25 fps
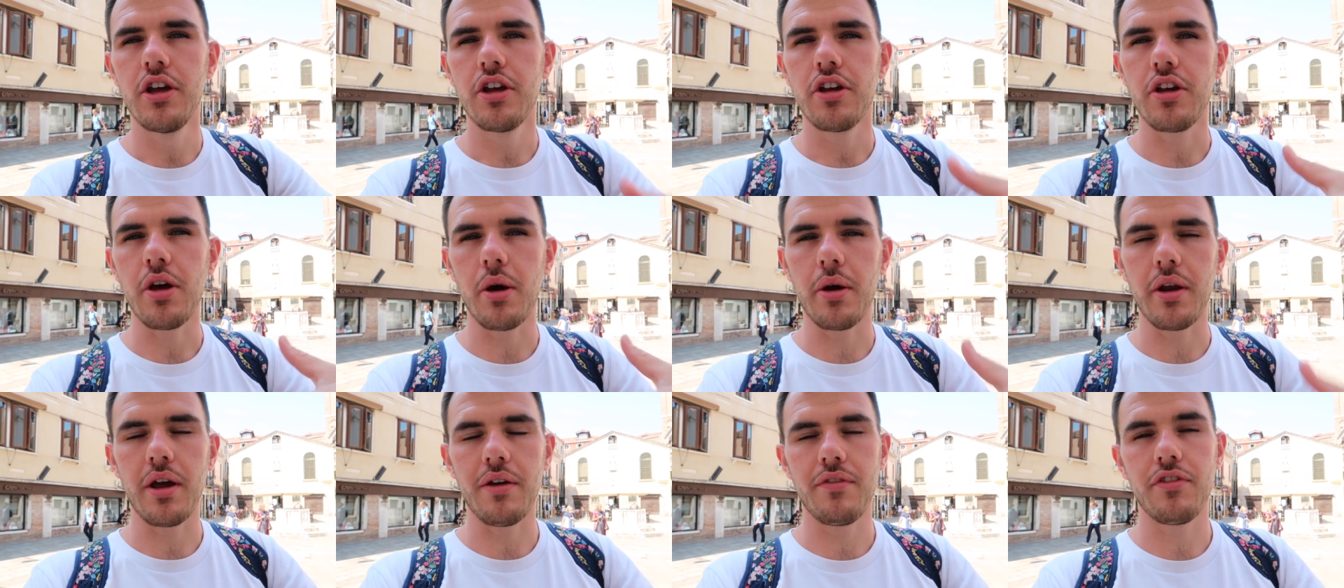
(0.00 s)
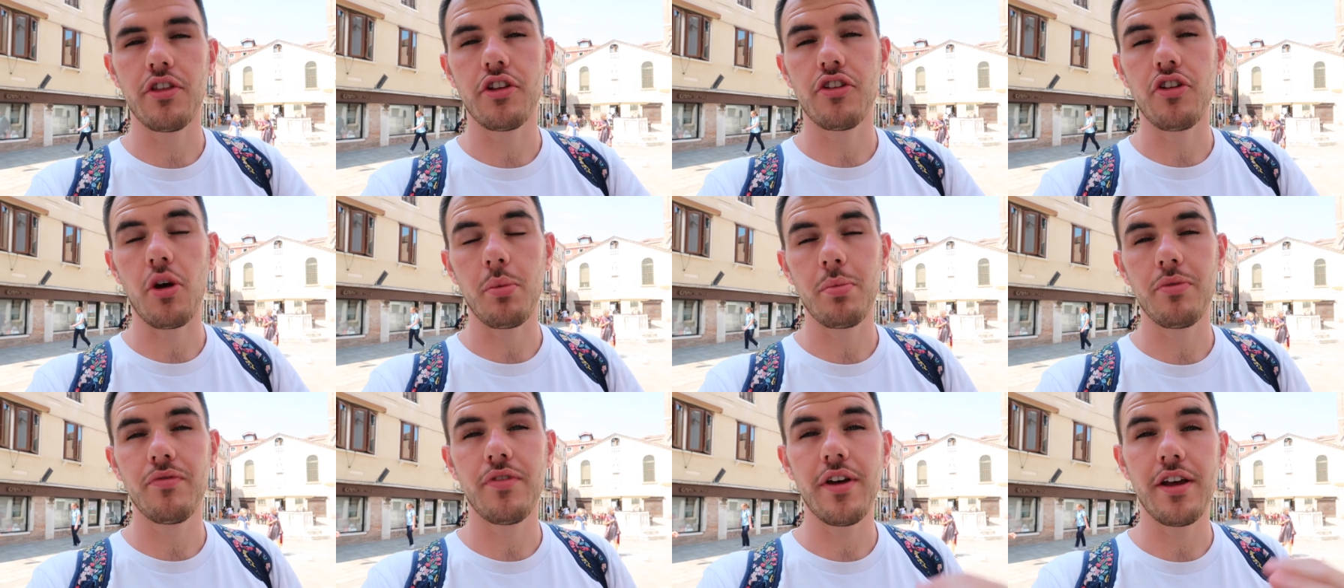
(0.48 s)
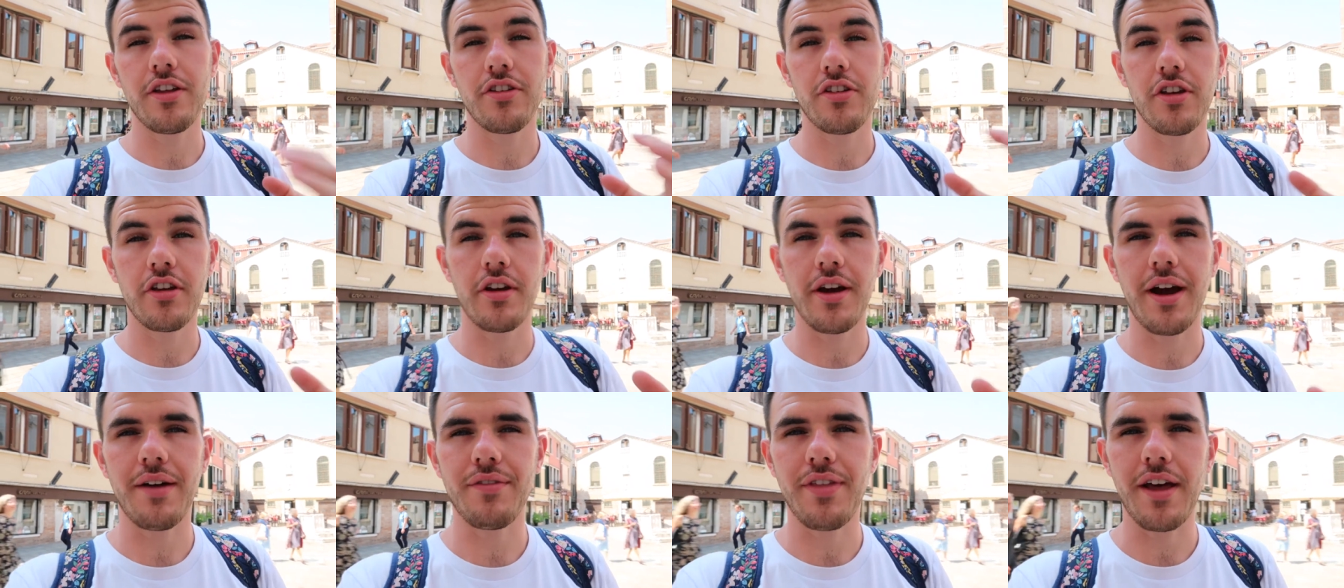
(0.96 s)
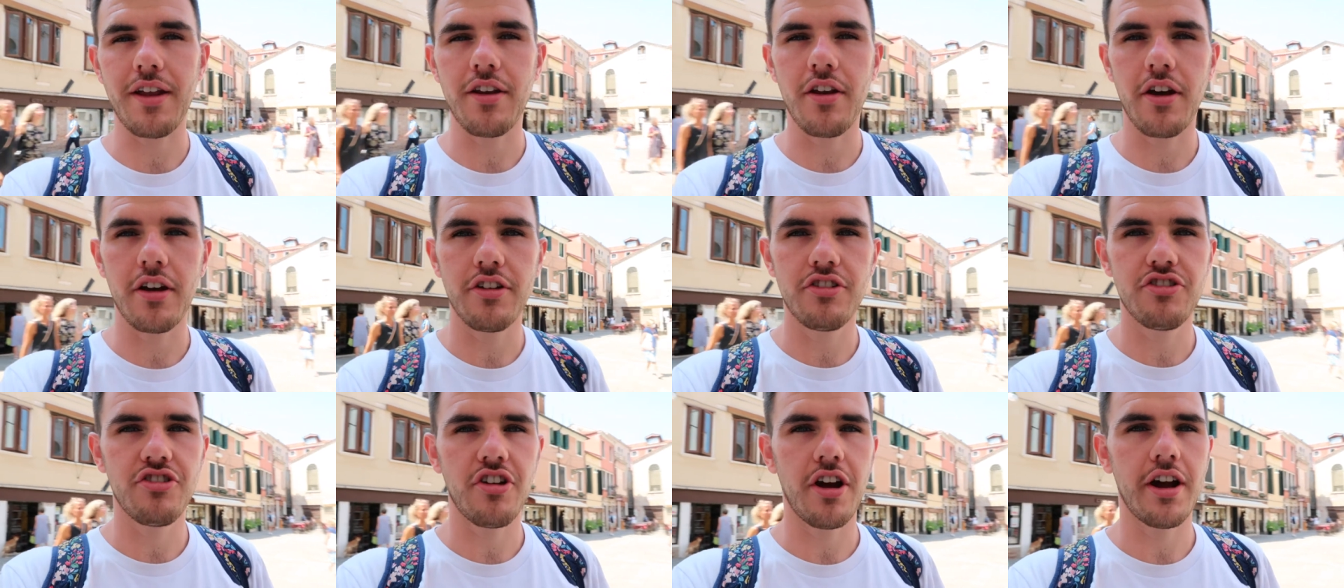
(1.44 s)
going over the top of it, so you have that
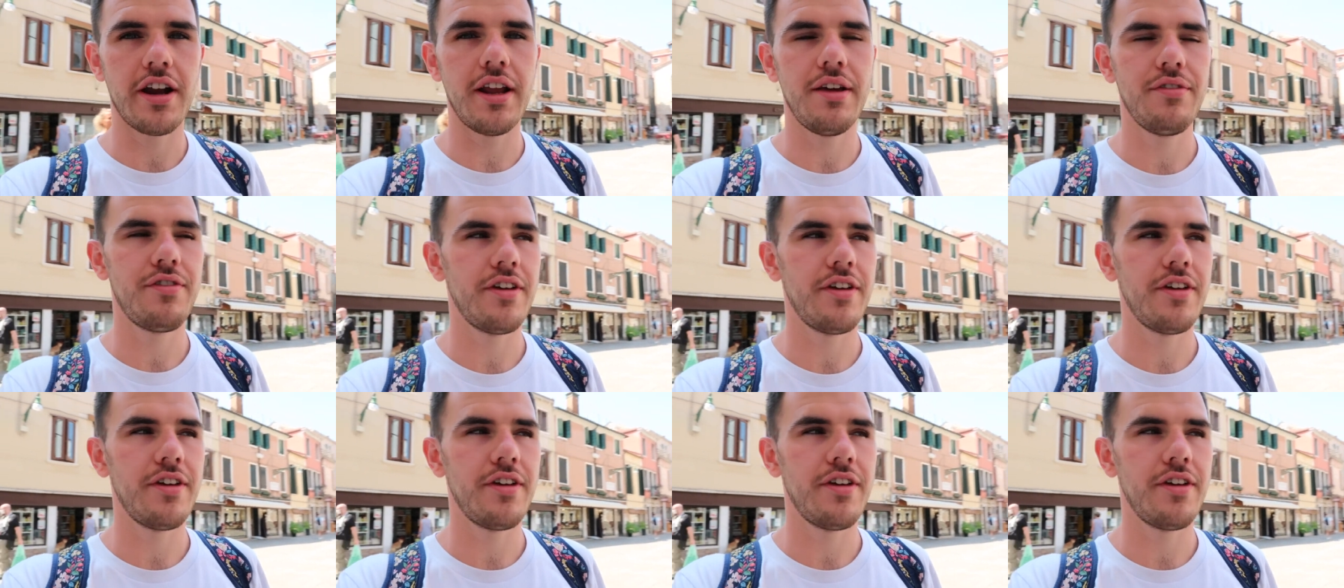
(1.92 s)
nice shiny